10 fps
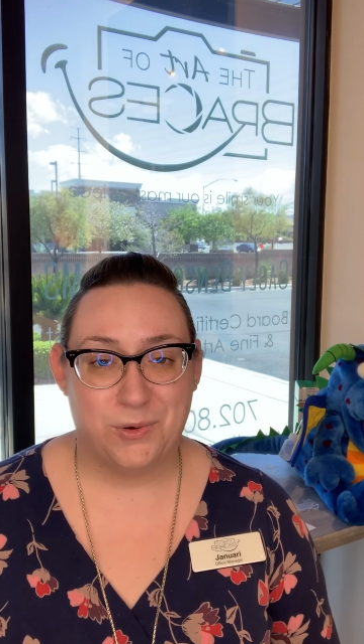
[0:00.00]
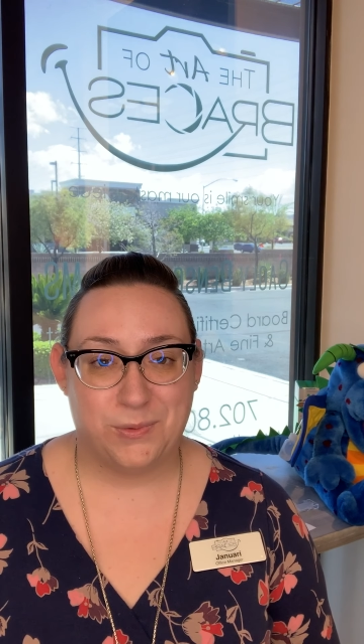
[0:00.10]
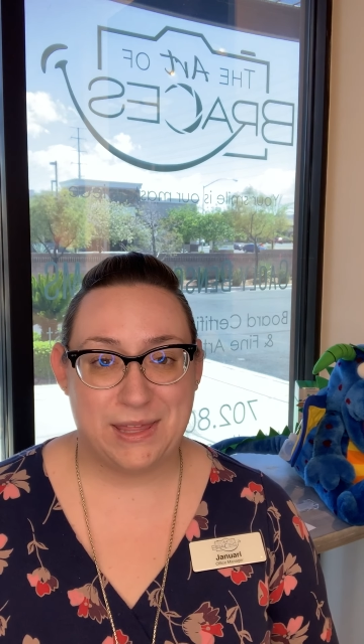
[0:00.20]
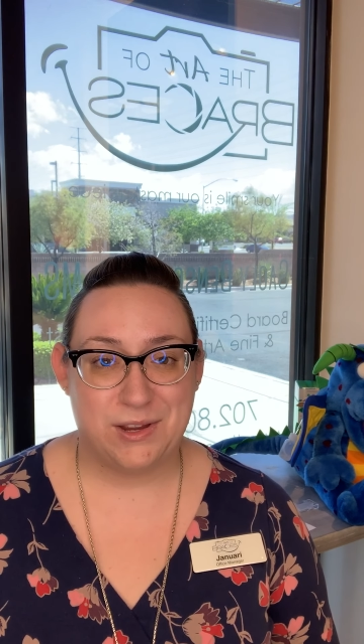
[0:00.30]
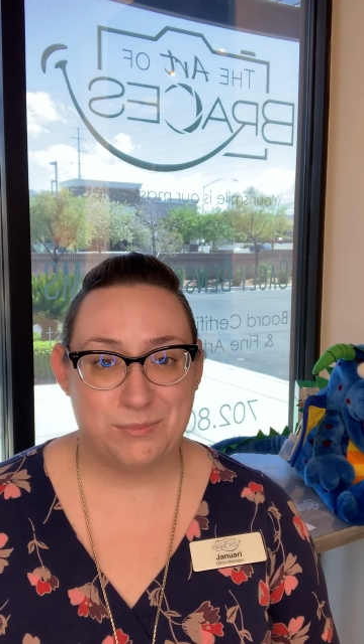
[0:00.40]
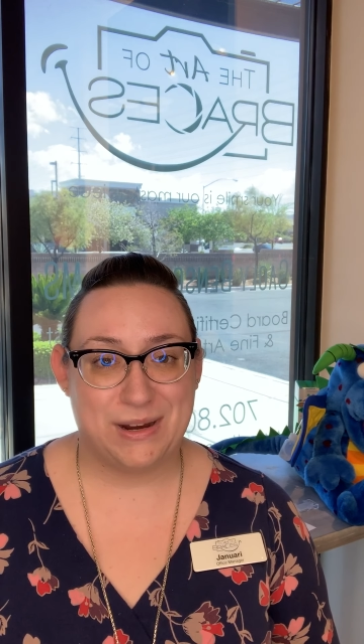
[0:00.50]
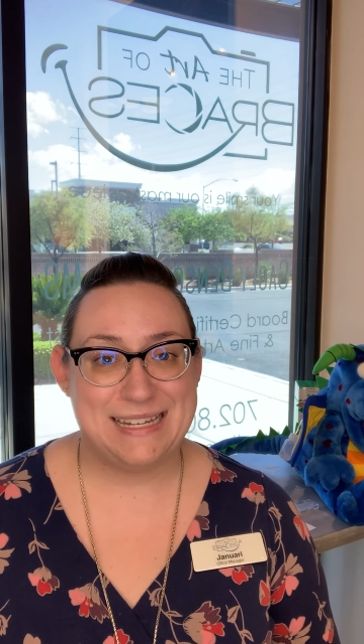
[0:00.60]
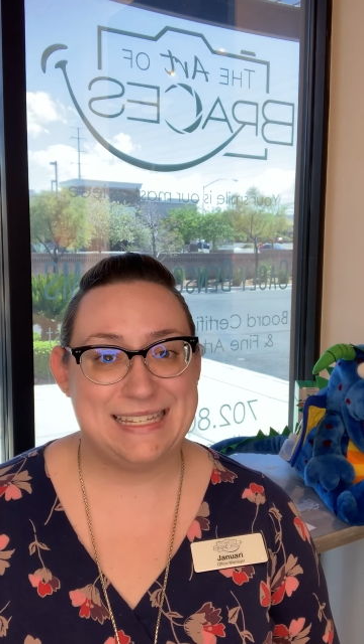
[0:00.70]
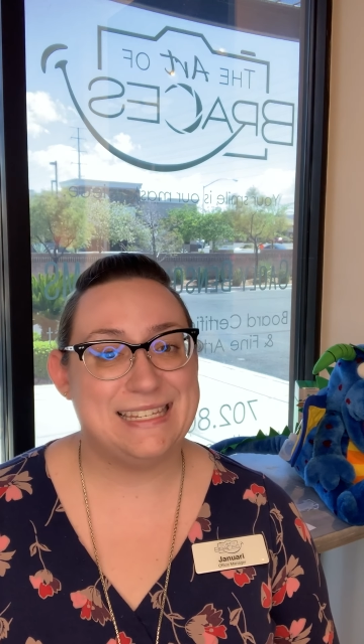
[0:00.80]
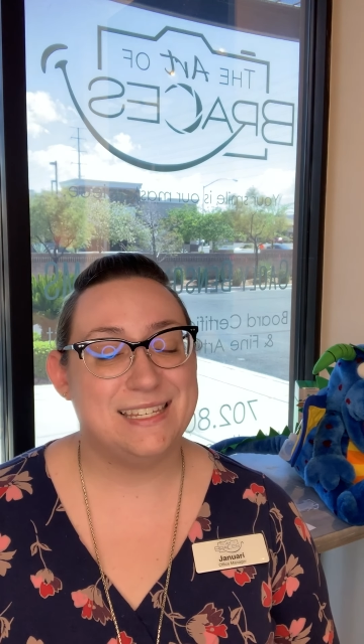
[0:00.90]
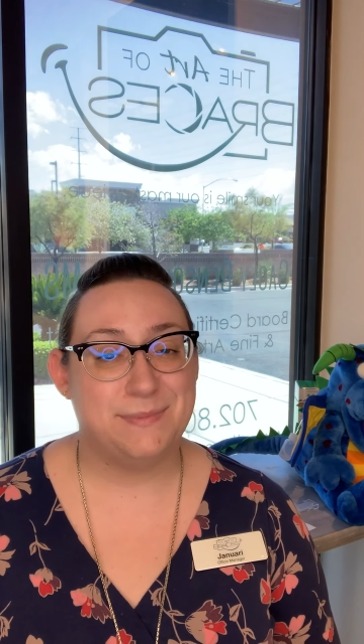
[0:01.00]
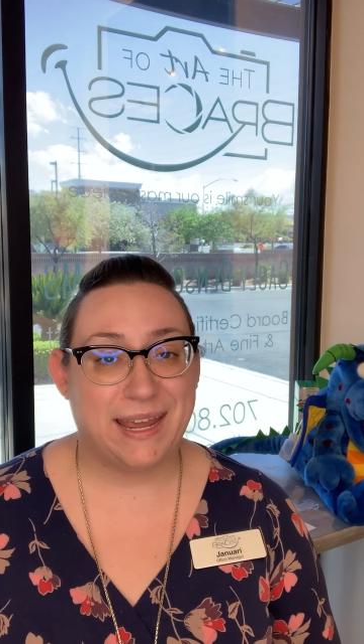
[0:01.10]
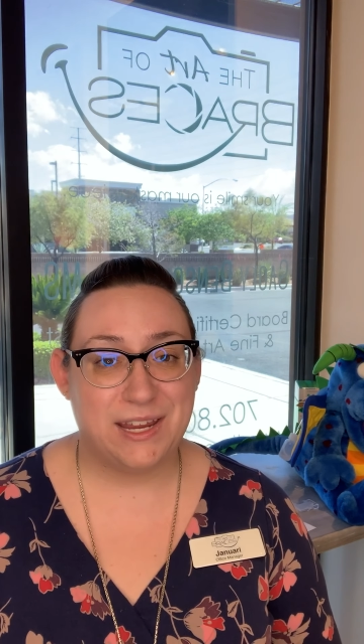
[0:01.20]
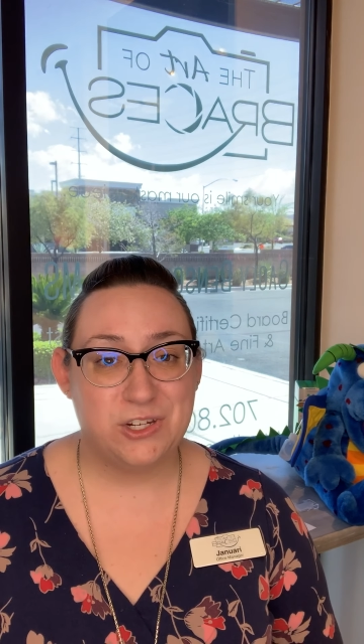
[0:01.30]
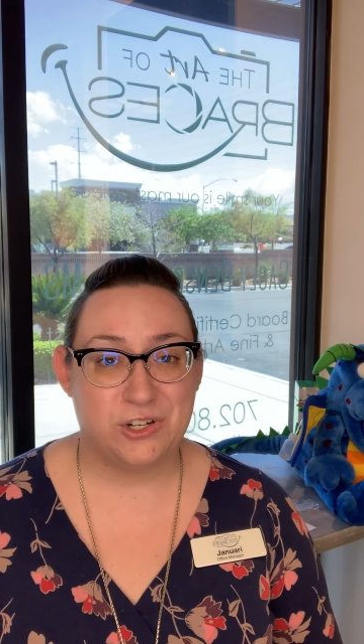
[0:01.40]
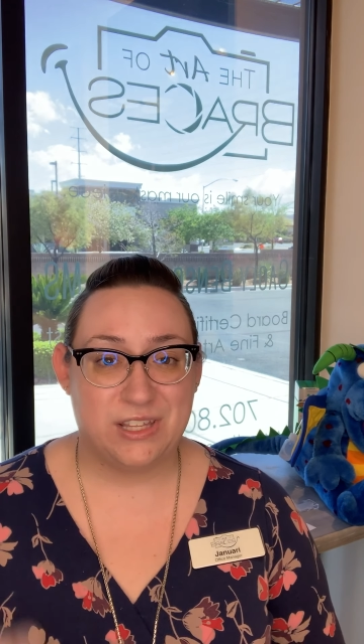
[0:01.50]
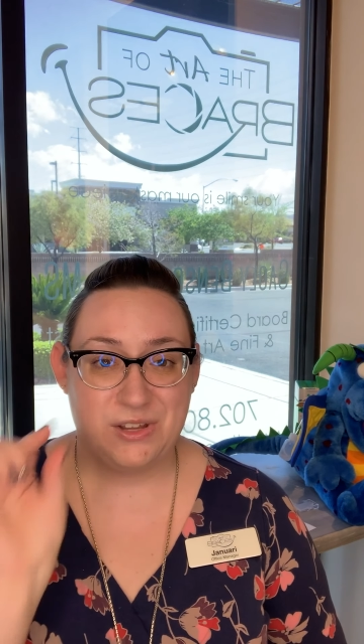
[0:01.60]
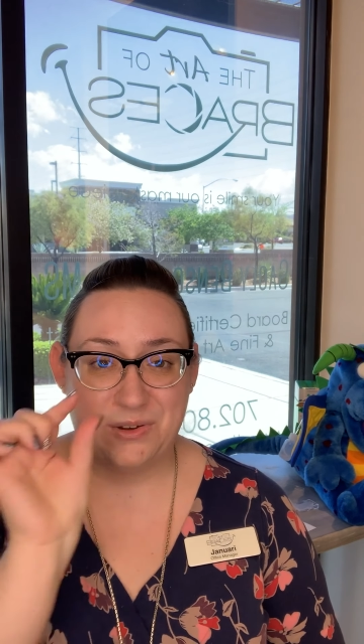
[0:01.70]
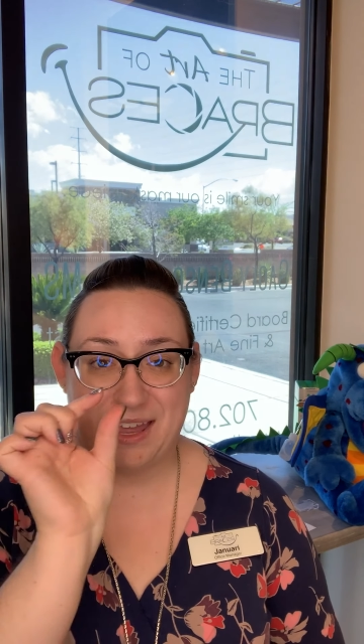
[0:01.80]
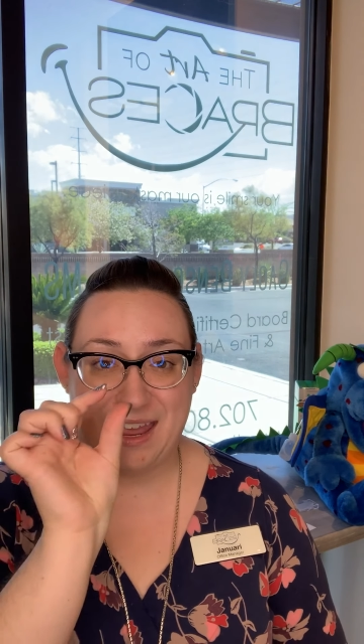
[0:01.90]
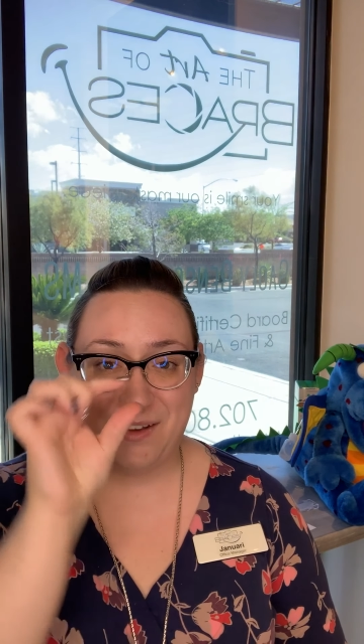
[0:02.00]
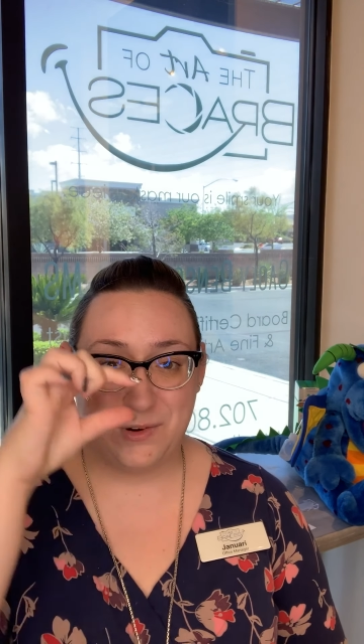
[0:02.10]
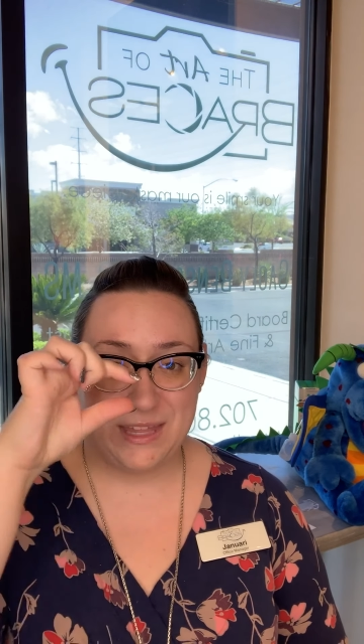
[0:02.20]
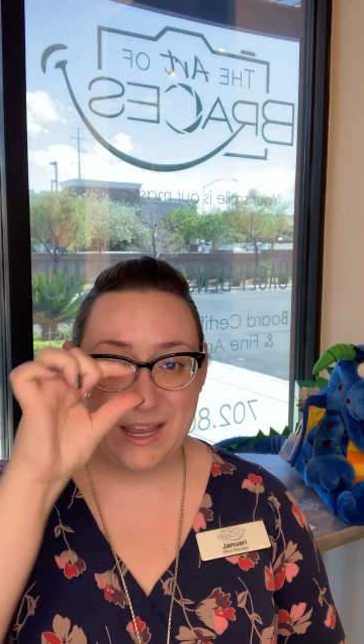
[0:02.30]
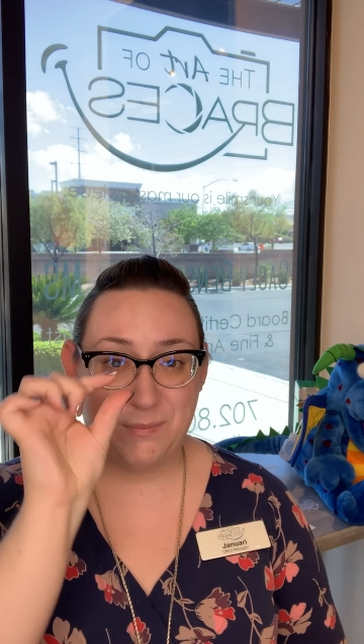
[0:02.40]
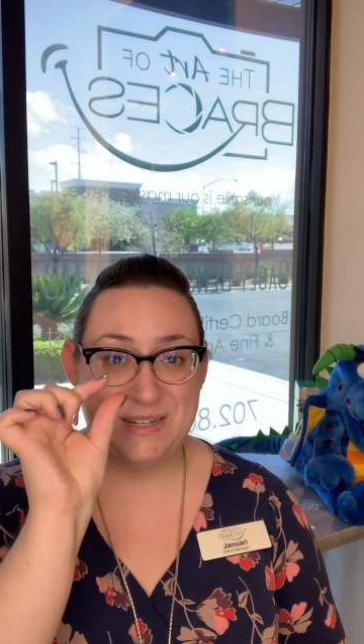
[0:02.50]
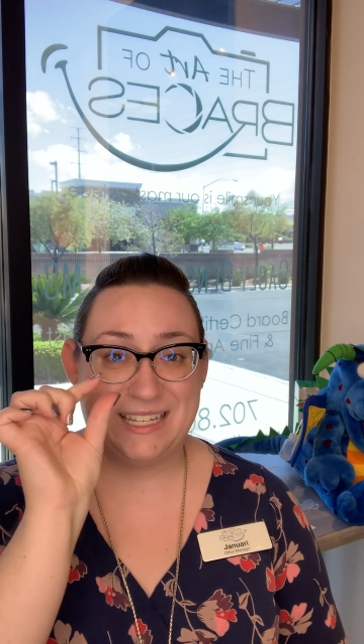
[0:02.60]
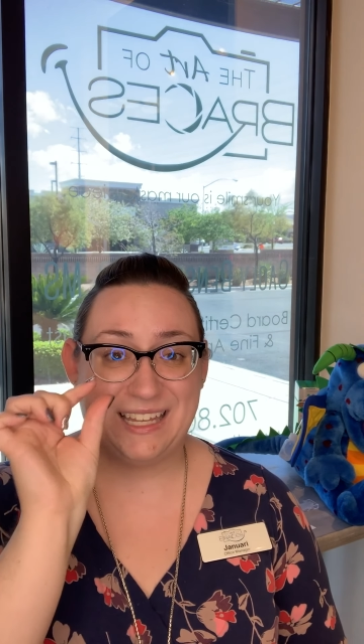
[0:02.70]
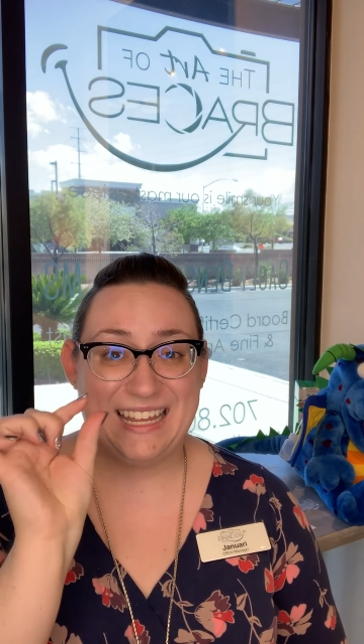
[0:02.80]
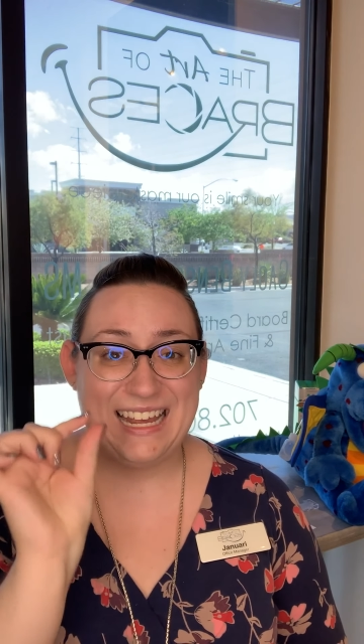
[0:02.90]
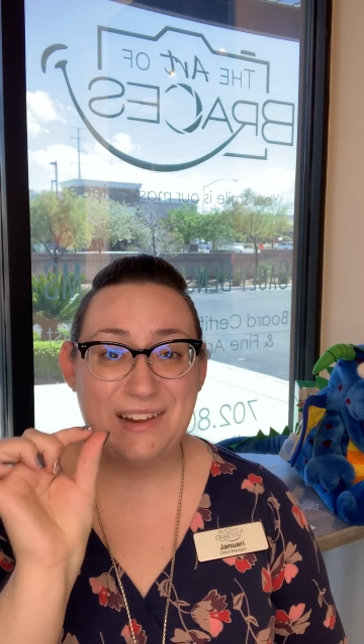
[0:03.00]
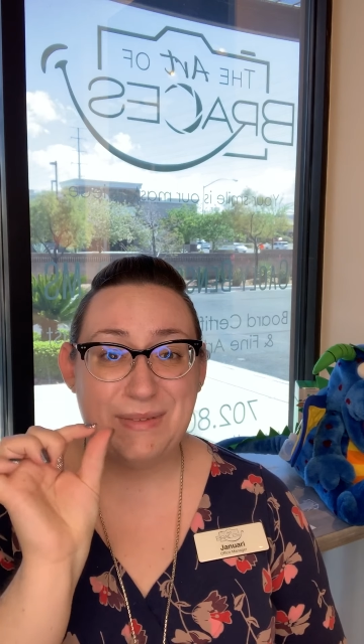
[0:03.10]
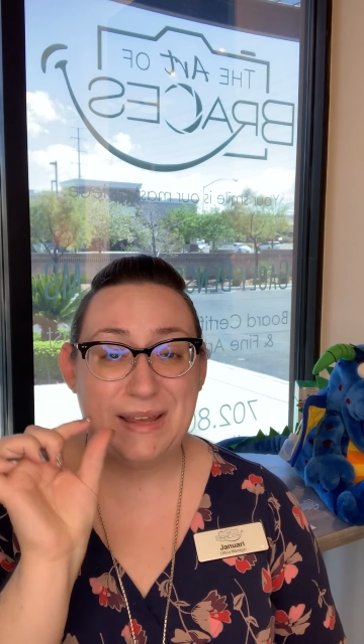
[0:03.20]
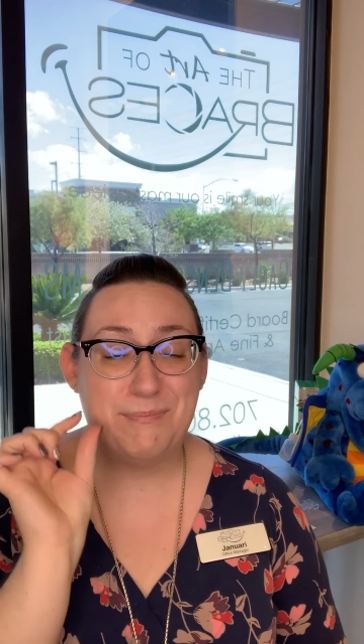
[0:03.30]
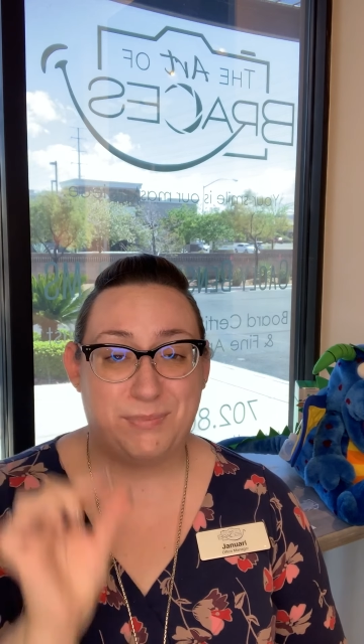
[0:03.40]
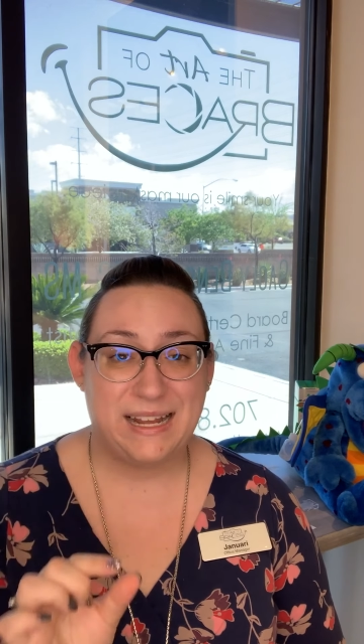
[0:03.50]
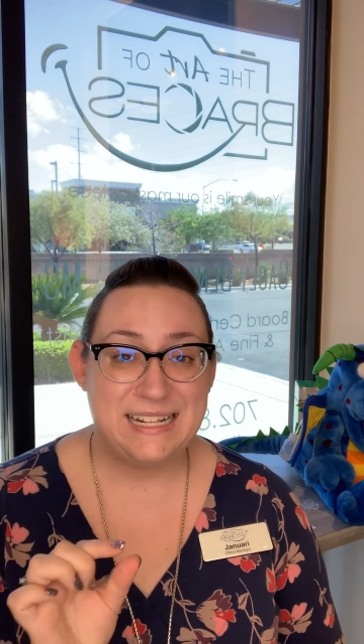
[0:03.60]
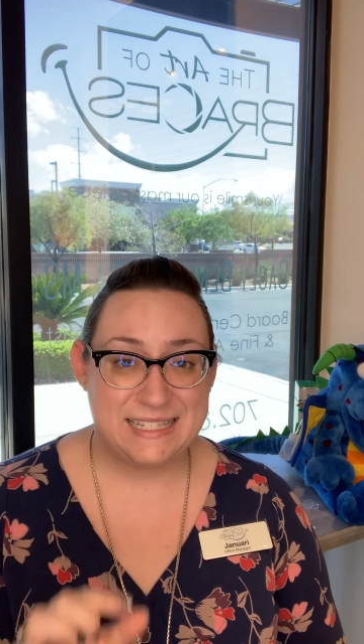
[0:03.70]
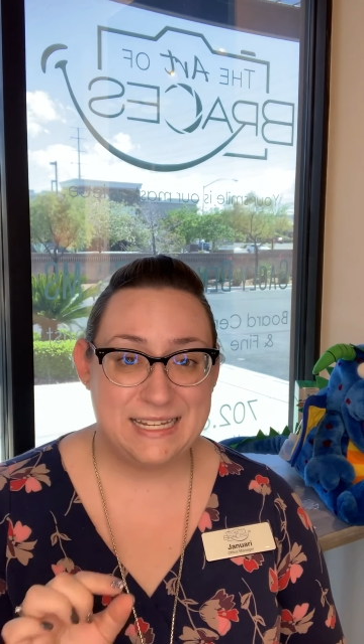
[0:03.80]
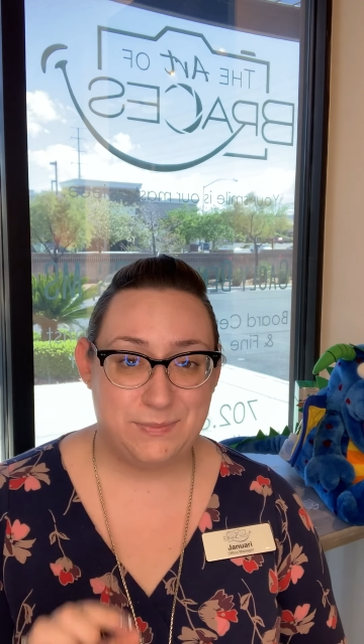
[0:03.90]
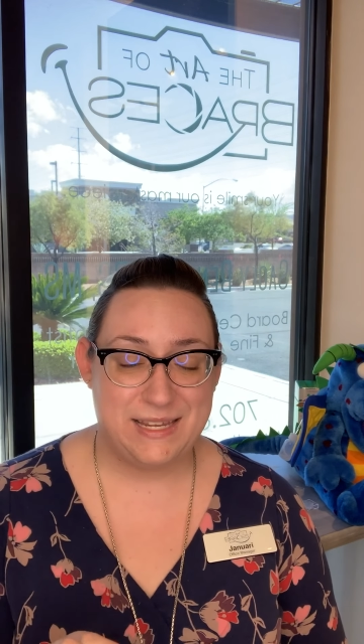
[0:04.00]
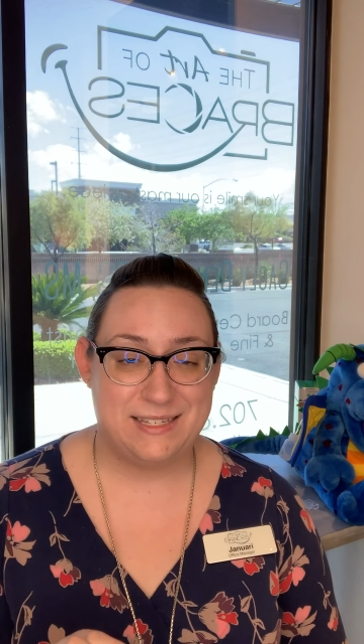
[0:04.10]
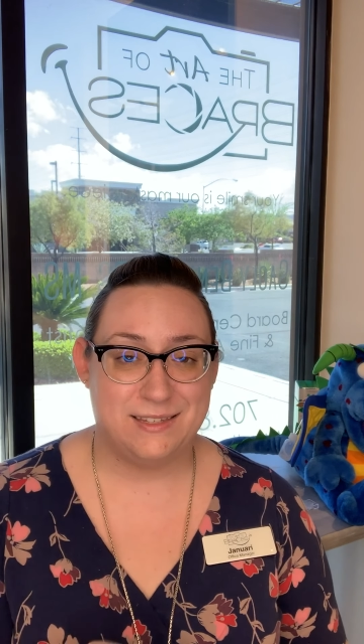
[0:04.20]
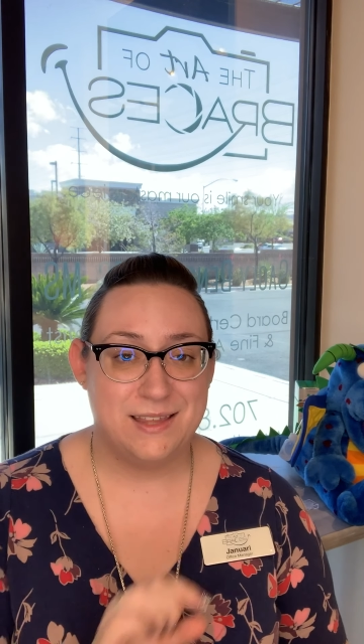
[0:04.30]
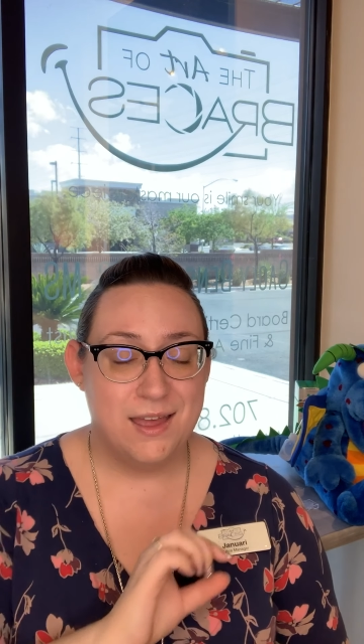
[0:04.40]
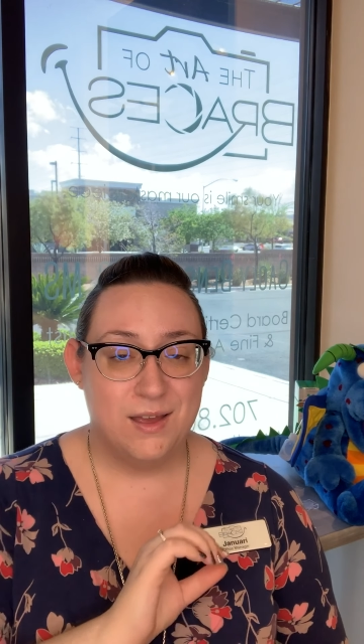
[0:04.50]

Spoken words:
with your braces is making sure that you cut everything up into little itty bitty bite-sized pieces.